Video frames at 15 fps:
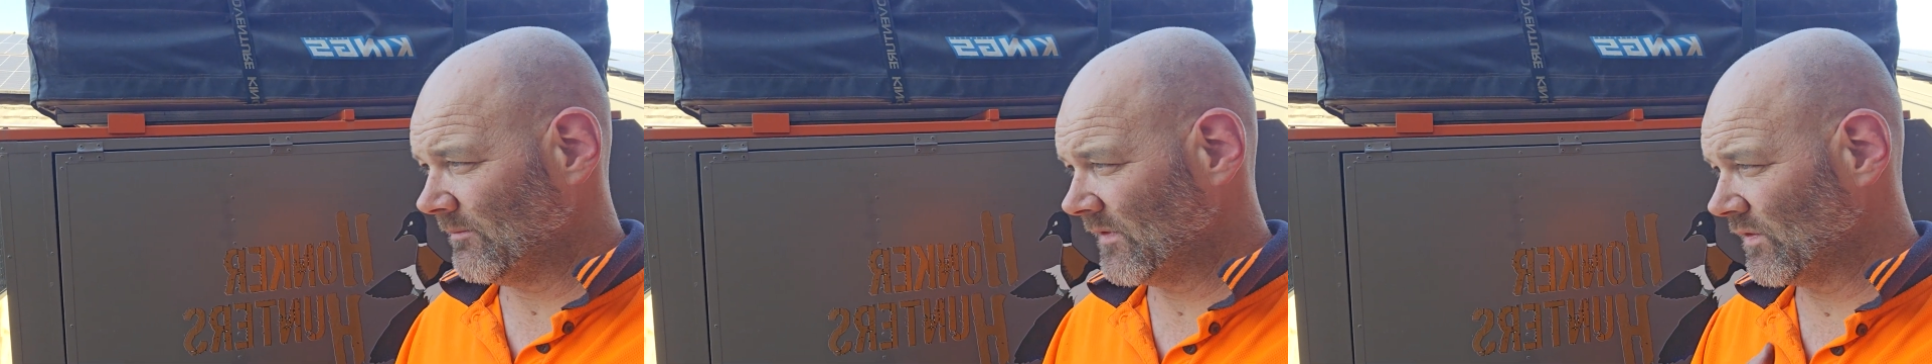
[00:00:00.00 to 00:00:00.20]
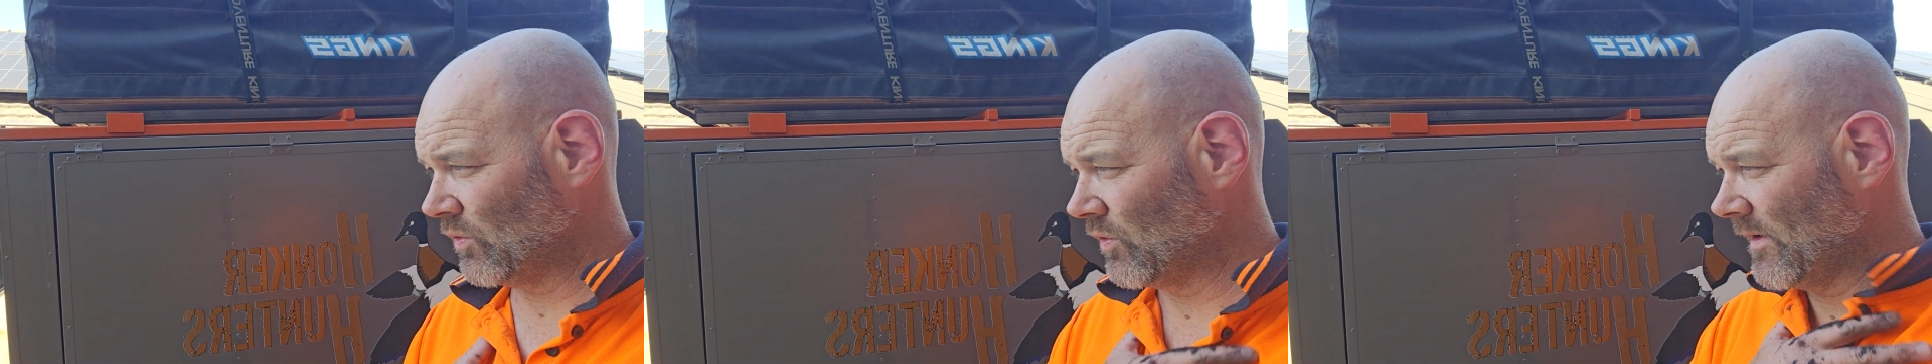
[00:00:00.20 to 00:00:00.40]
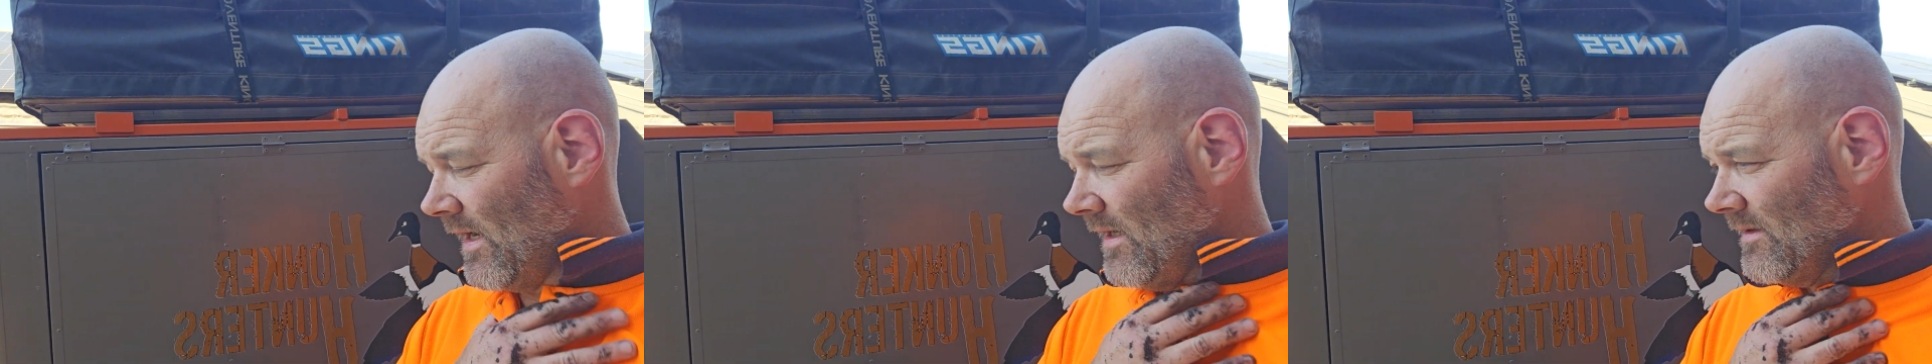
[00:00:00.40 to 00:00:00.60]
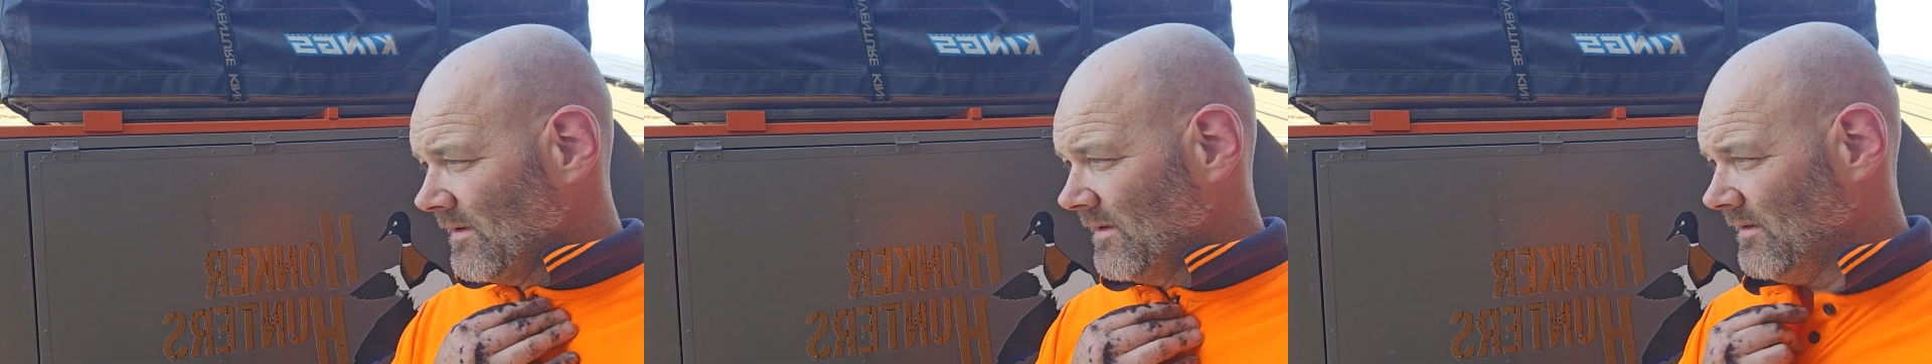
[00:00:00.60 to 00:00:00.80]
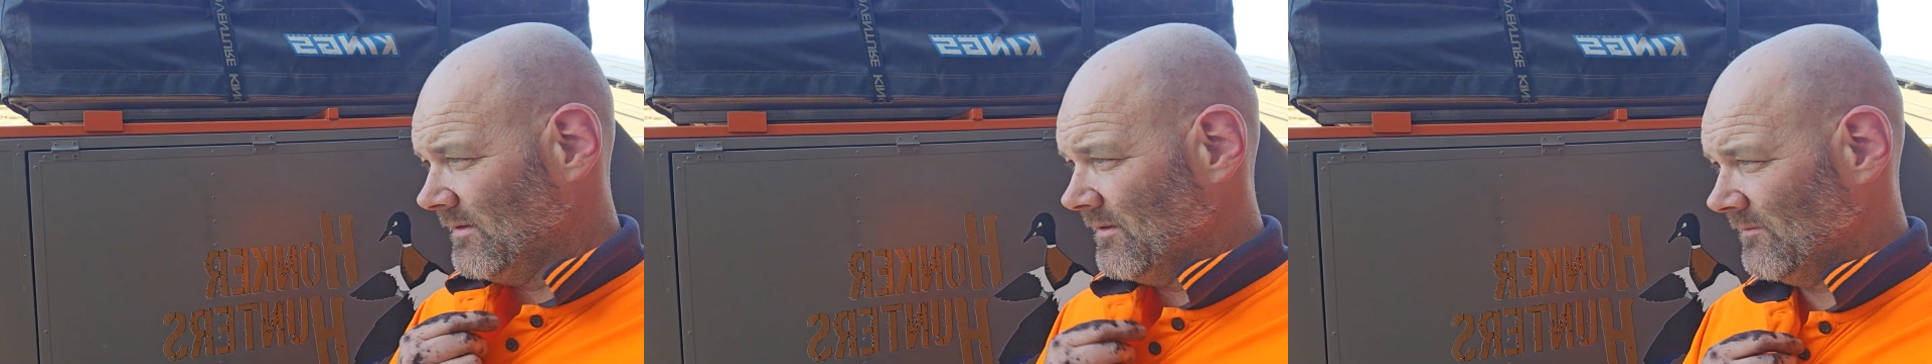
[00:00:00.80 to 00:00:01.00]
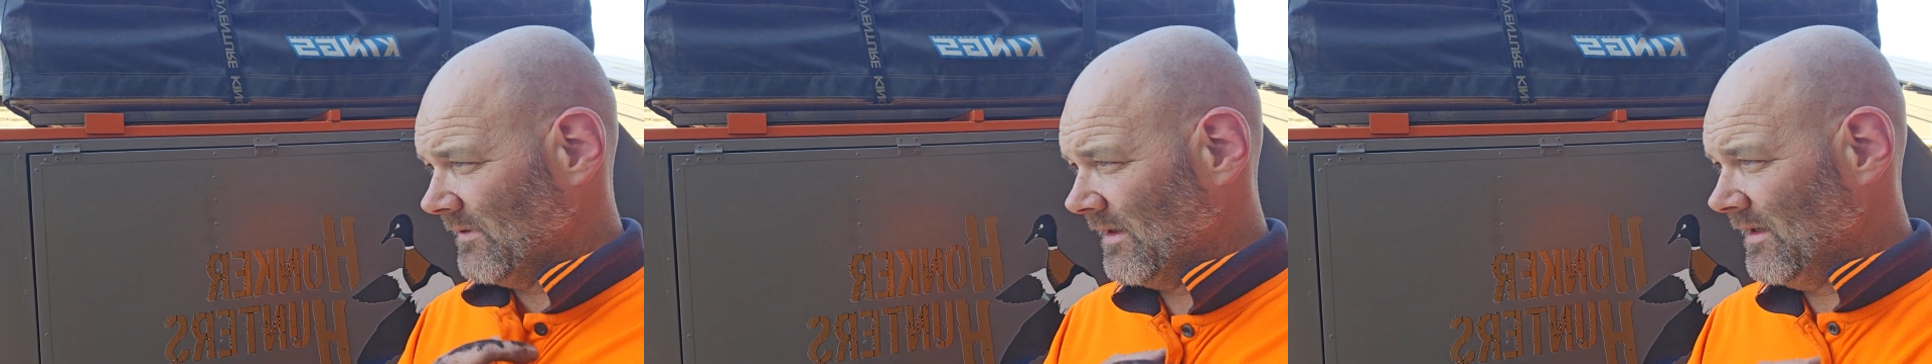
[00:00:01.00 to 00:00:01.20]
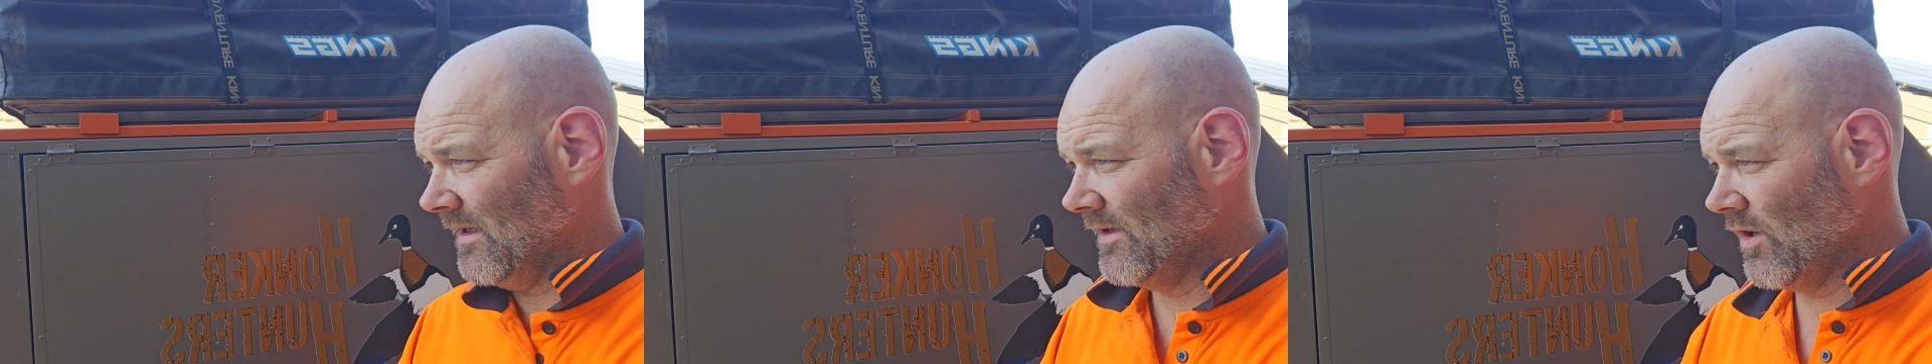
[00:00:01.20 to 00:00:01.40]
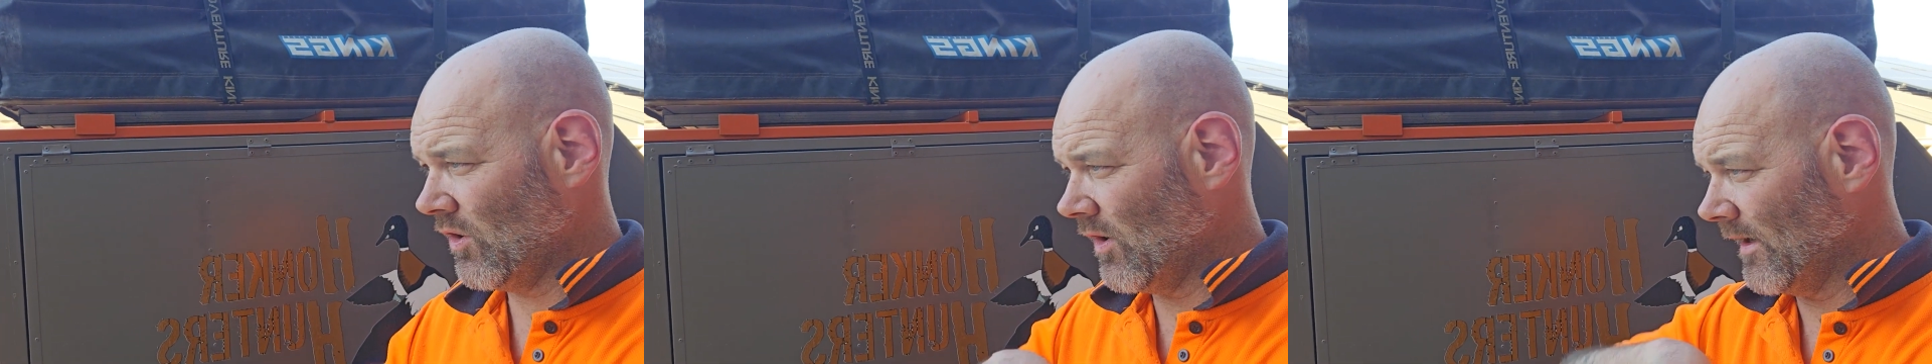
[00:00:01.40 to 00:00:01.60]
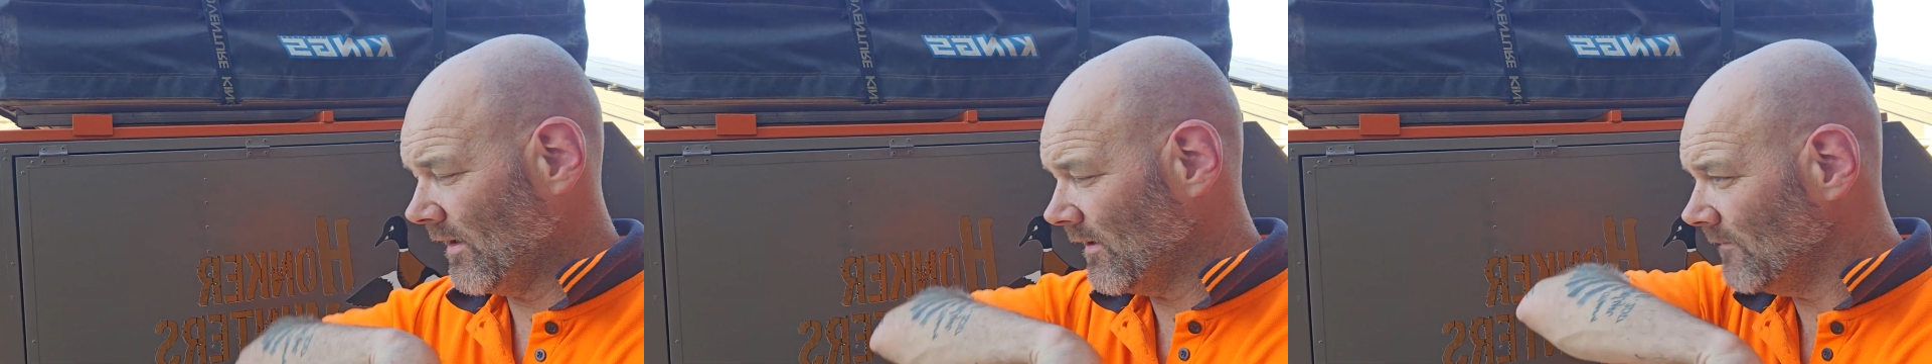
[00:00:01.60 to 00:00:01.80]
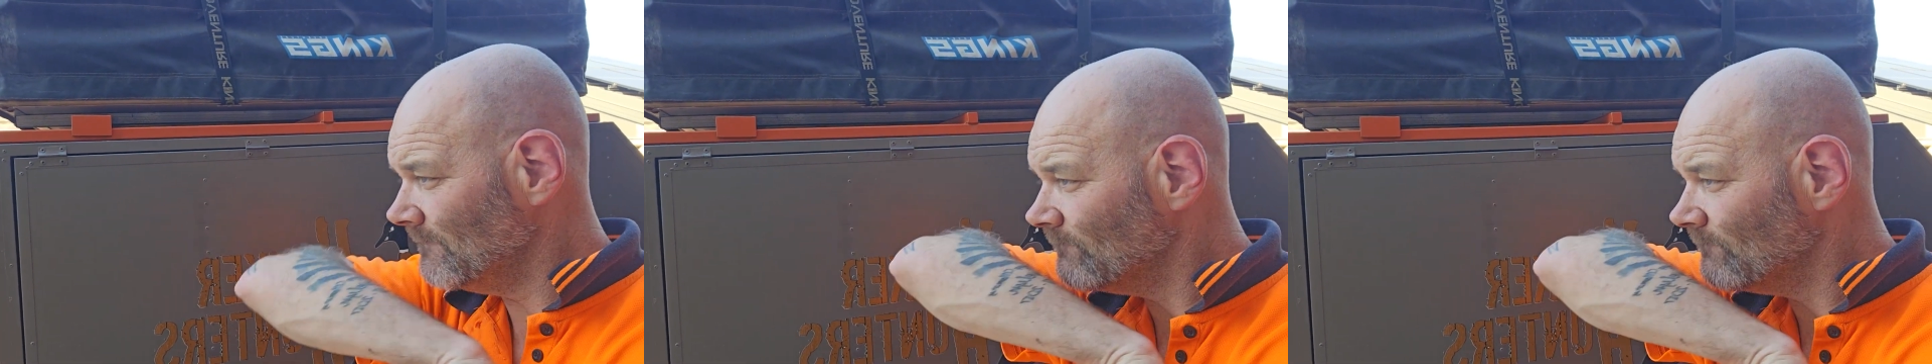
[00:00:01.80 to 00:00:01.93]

sawdust with the dye in it,